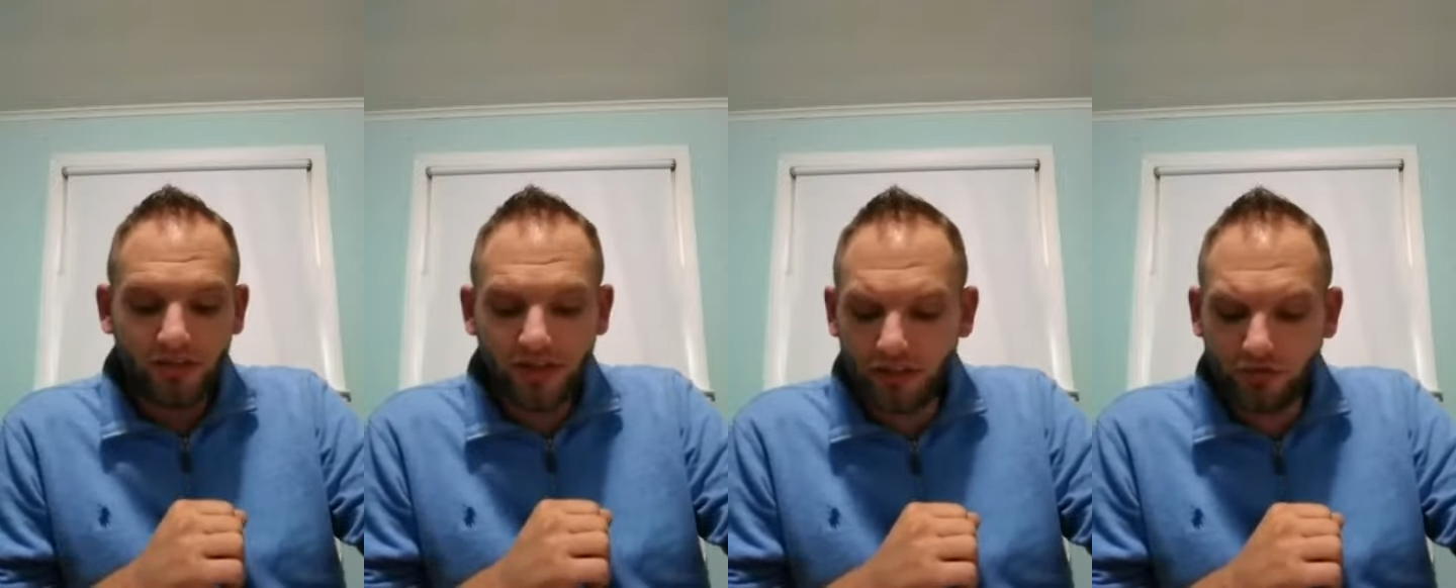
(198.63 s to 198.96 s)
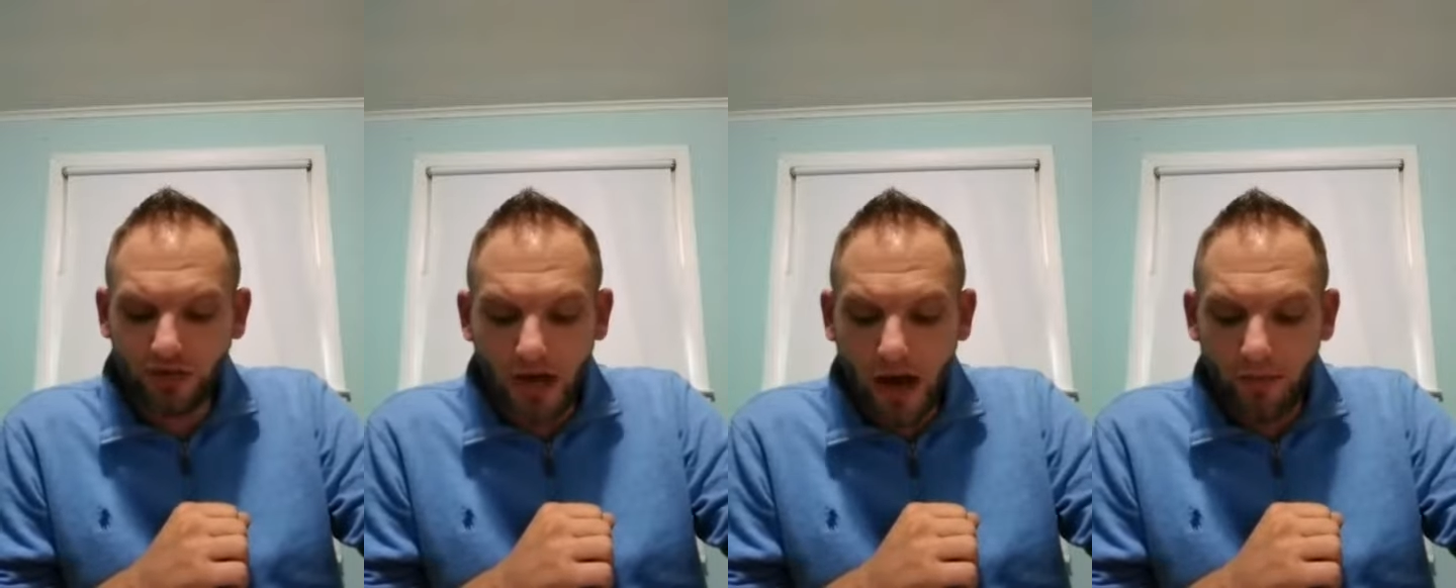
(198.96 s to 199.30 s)
This
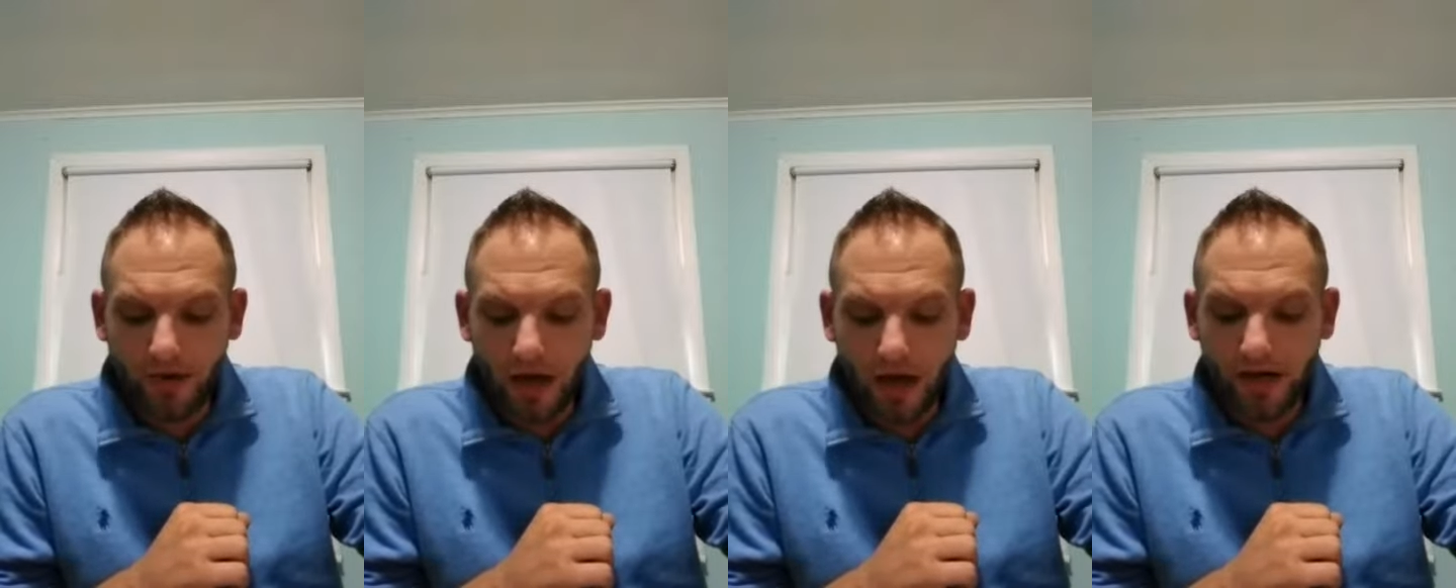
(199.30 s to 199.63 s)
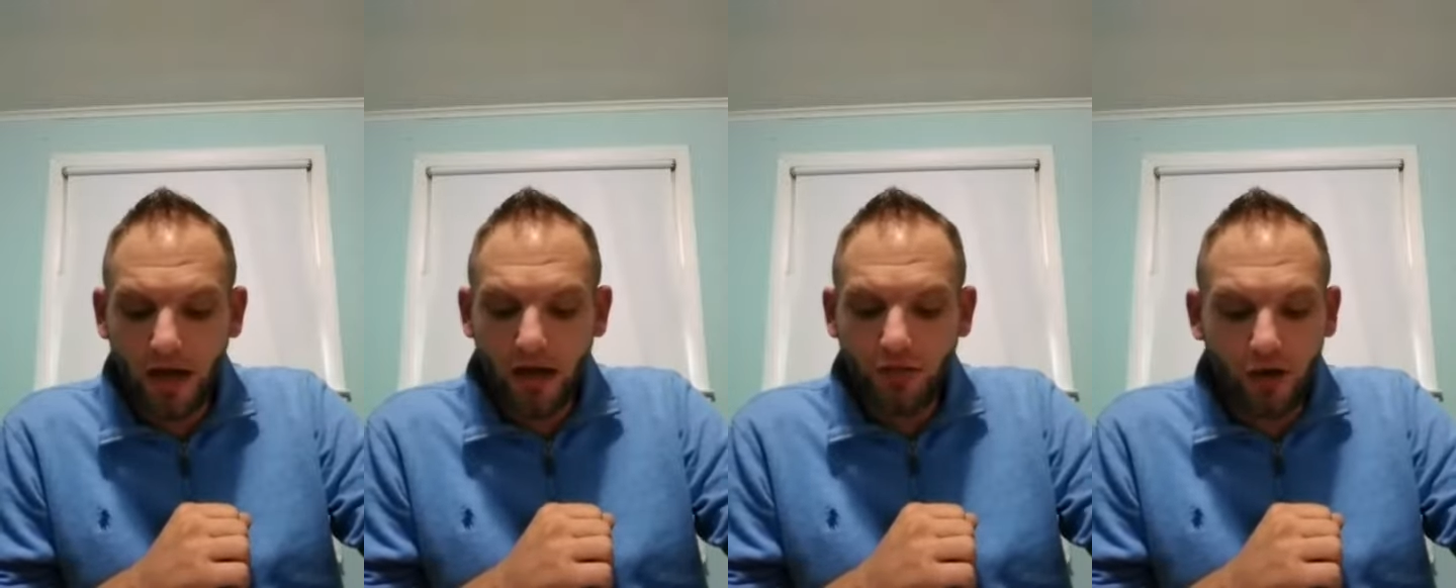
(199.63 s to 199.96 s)

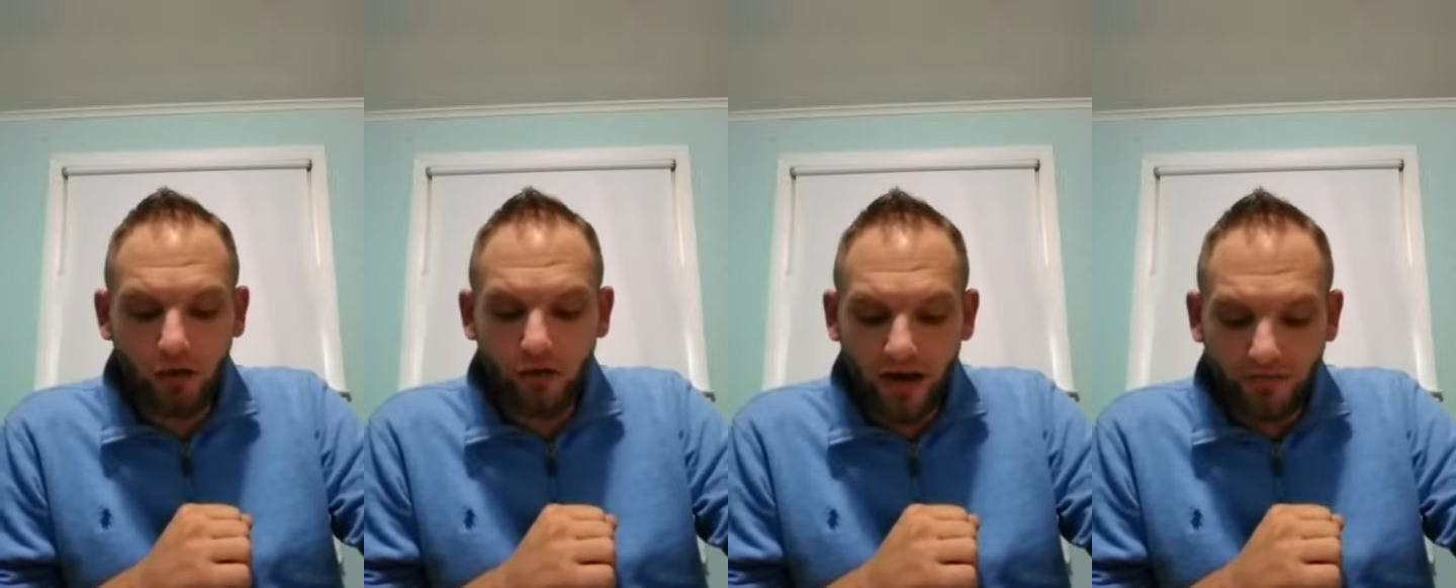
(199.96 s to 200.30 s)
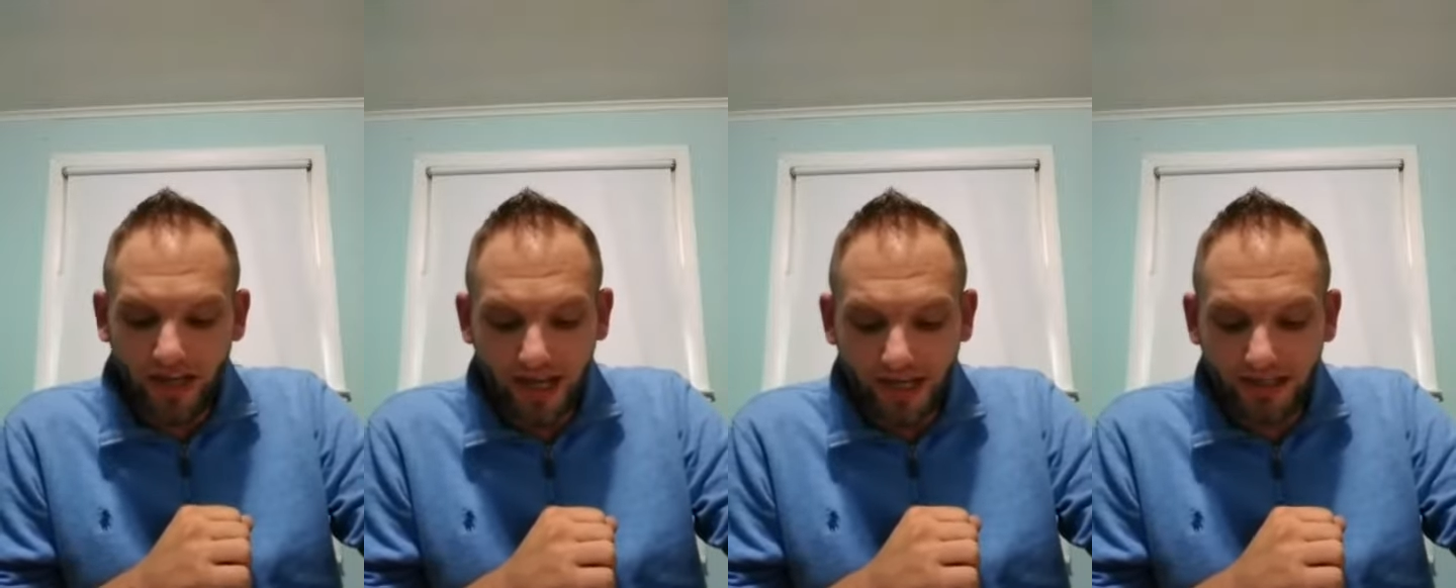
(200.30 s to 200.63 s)
phenomenon, the
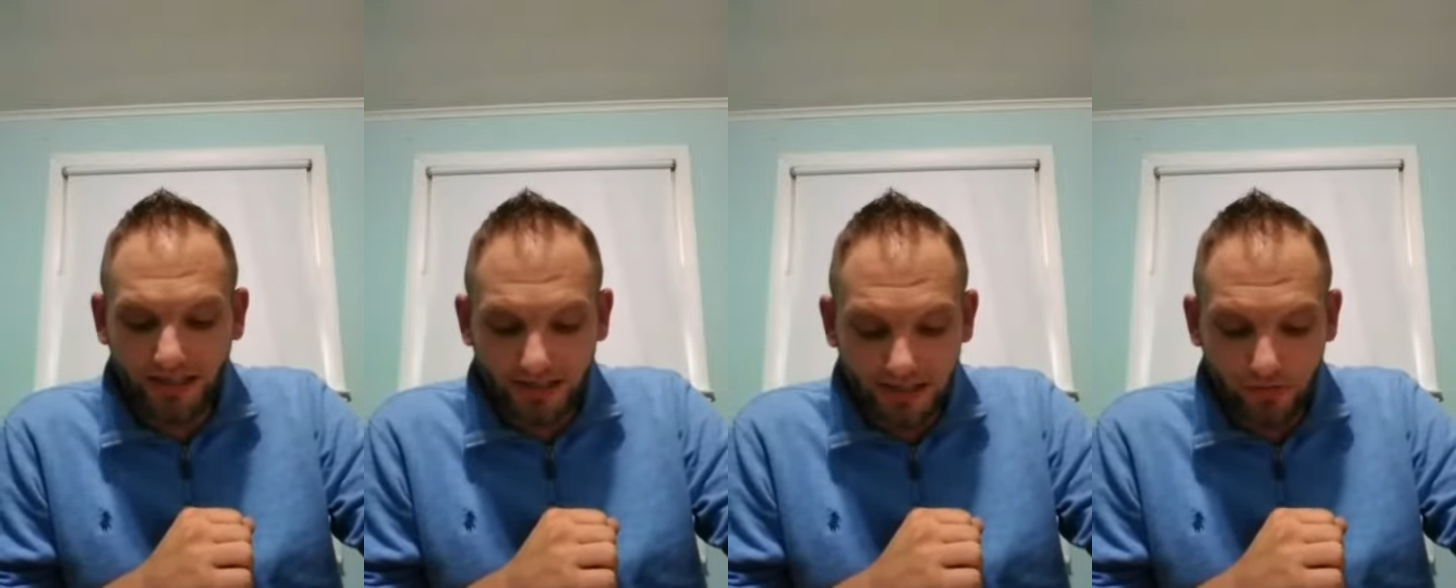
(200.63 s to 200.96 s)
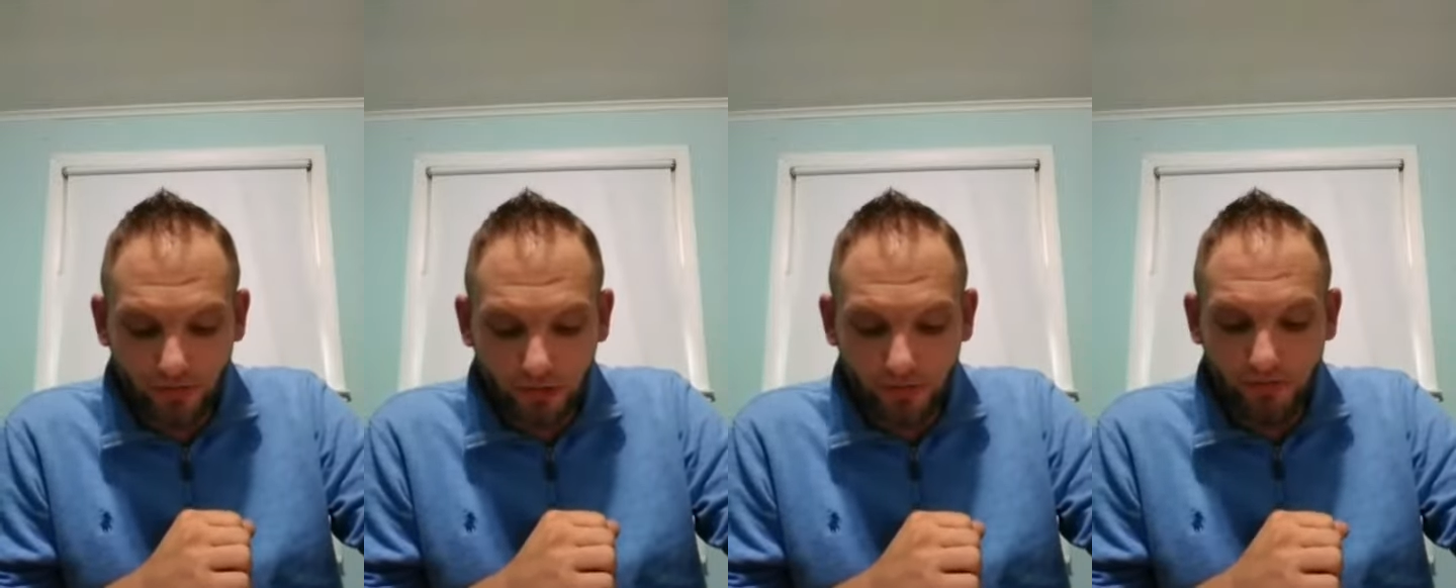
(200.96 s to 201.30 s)
left-handed
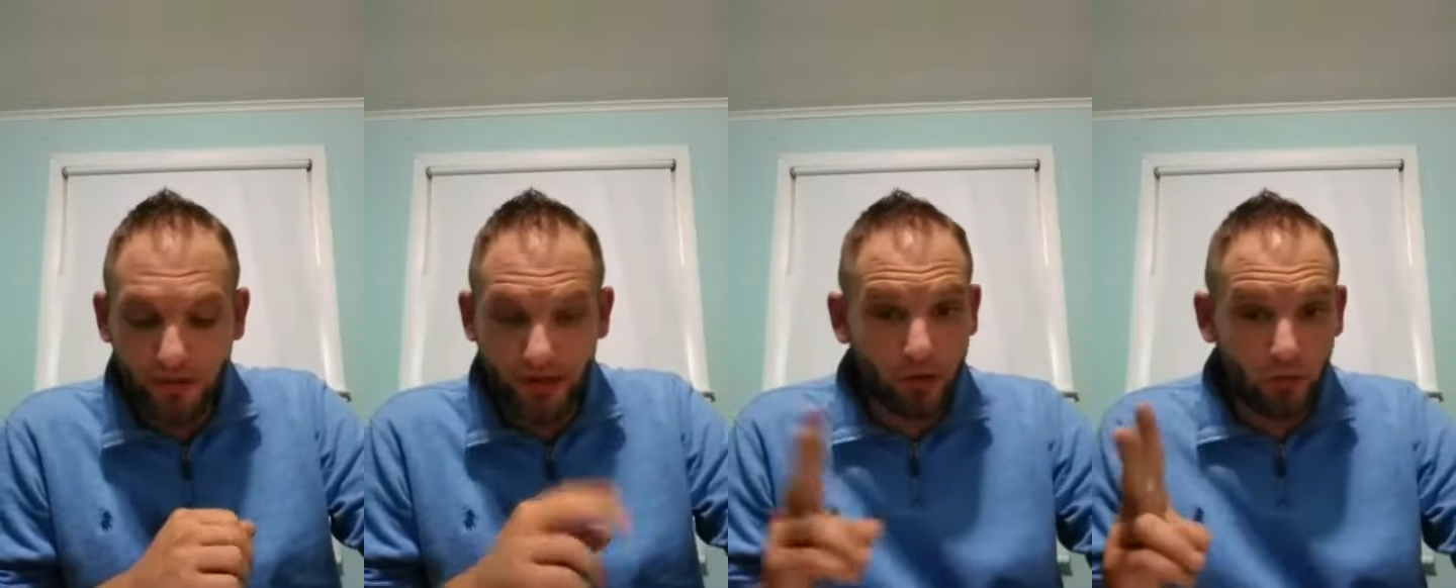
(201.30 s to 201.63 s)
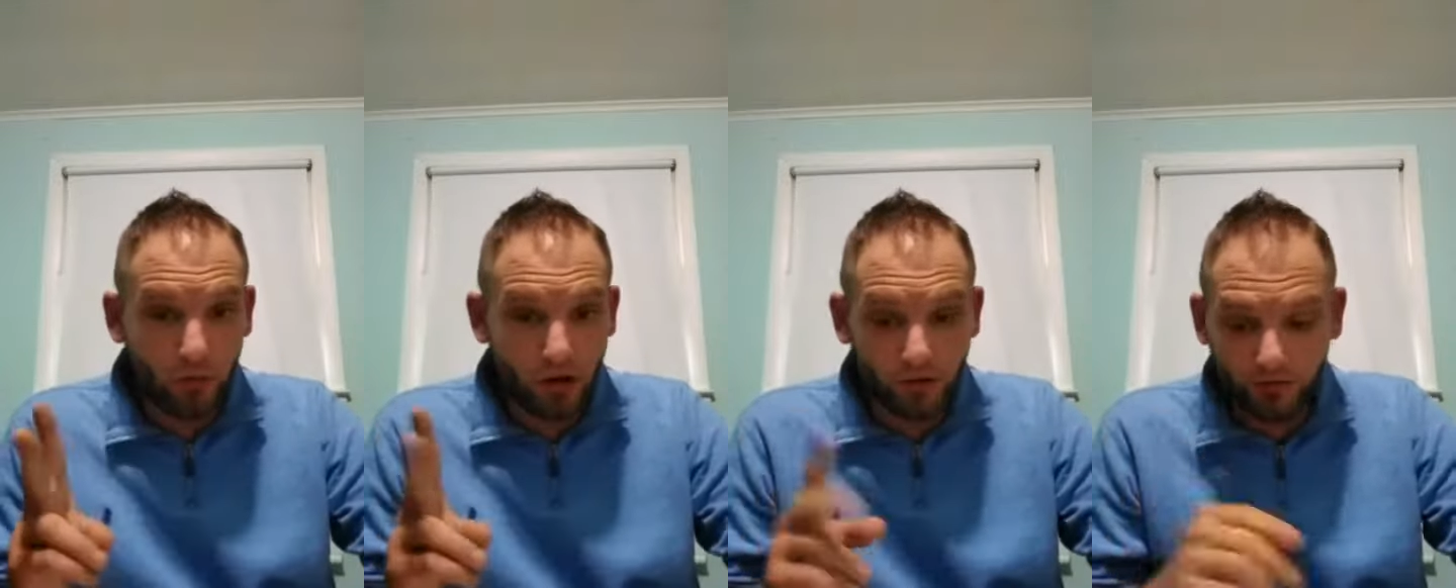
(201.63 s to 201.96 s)
syndrome, in
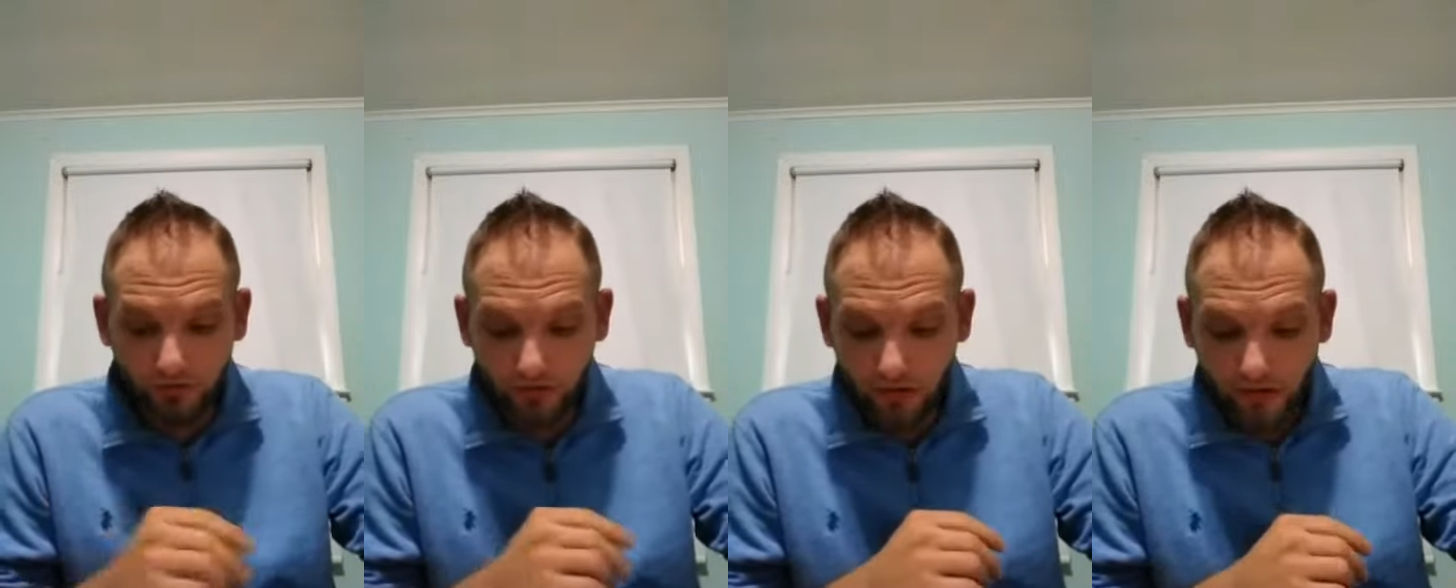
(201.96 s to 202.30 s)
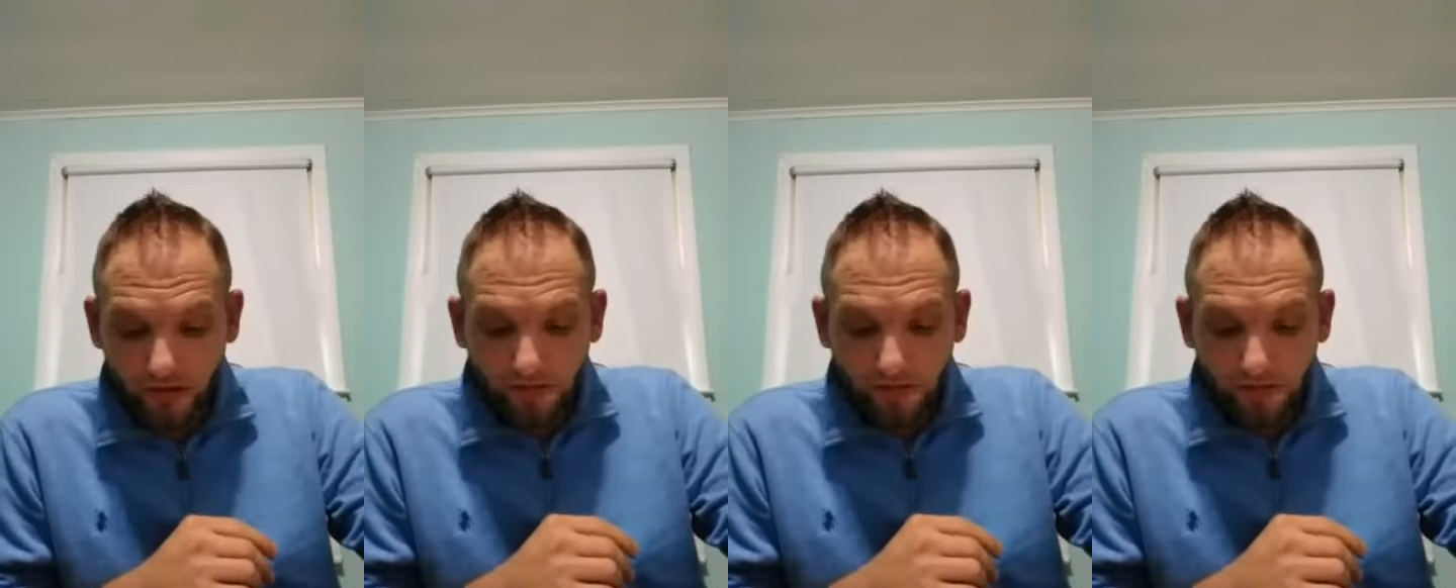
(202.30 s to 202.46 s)
quotes,